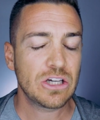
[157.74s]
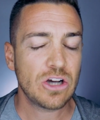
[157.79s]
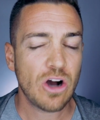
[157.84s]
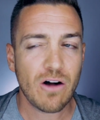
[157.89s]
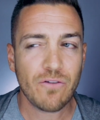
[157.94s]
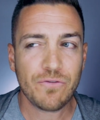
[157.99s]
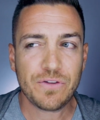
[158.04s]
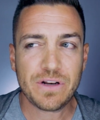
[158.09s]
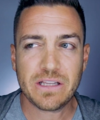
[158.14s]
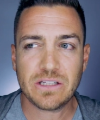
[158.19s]

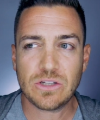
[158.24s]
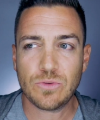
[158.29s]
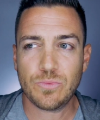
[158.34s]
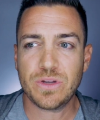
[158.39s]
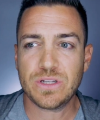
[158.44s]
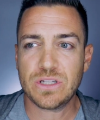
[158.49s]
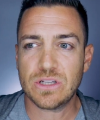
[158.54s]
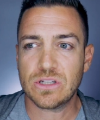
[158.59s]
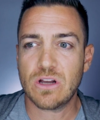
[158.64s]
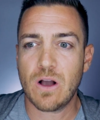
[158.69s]
Confidence
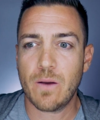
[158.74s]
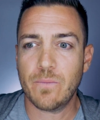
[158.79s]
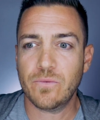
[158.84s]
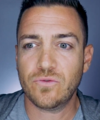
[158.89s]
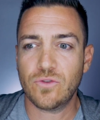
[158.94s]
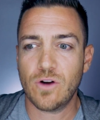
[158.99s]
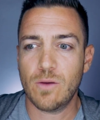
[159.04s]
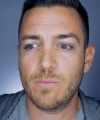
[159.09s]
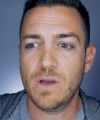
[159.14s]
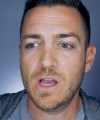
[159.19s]
in business
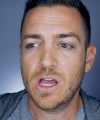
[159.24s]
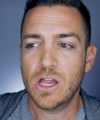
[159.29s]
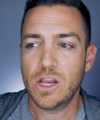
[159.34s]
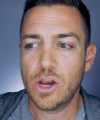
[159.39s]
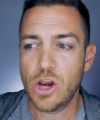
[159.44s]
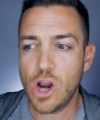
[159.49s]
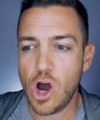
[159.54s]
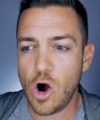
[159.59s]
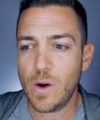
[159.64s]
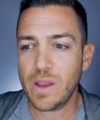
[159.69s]
comes from
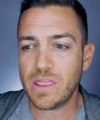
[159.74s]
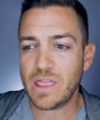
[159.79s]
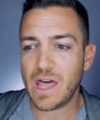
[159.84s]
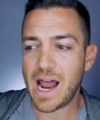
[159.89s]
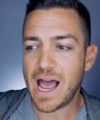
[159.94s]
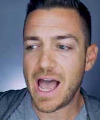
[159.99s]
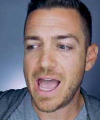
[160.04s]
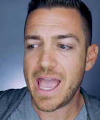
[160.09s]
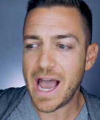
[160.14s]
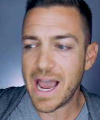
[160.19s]
knowing
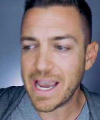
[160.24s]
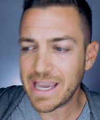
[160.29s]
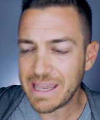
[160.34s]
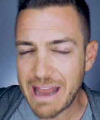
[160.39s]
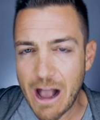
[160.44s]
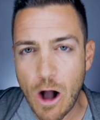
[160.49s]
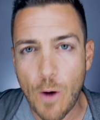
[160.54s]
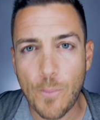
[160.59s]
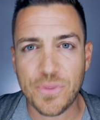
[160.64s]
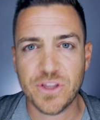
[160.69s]
that, hey, I
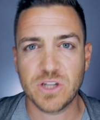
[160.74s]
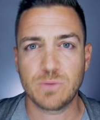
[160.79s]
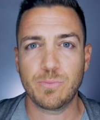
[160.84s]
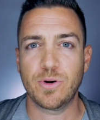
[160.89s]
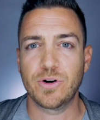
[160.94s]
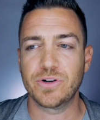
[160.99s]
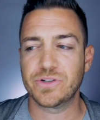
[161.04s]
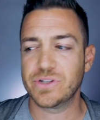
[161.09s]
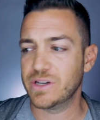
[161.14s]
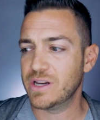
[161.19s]
can help this
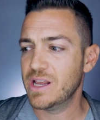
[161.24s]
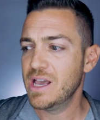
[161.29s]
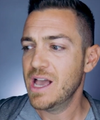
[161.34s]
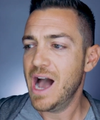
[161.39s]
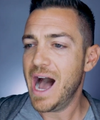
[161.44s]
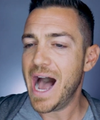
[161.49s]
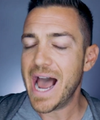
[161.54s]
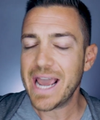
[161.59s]
person.